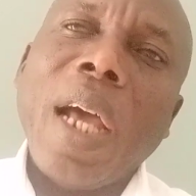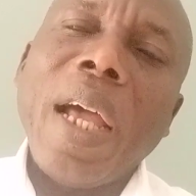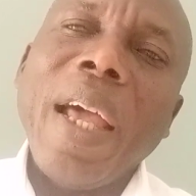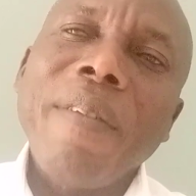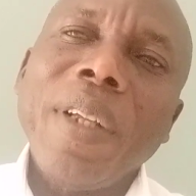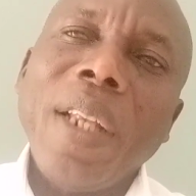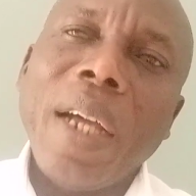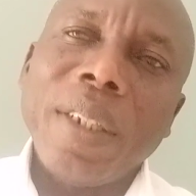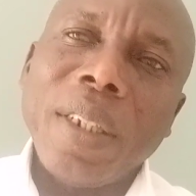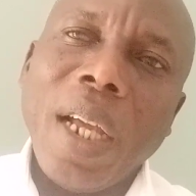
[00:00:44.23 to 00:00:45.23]
are heavy
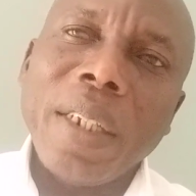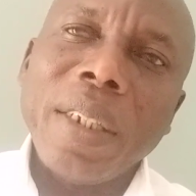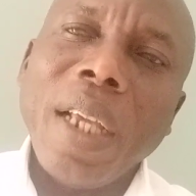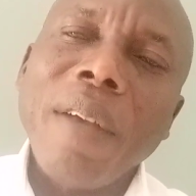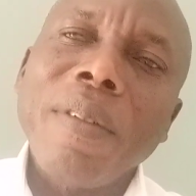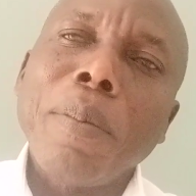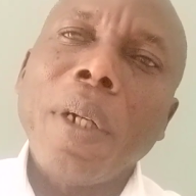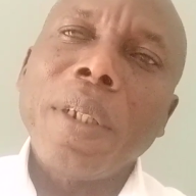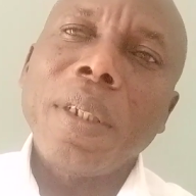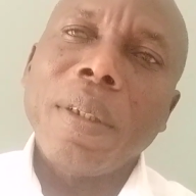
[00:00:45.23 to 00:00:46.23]
laden and heavy
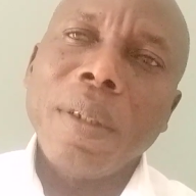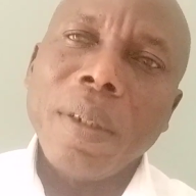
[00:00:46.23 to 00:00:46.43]
burden.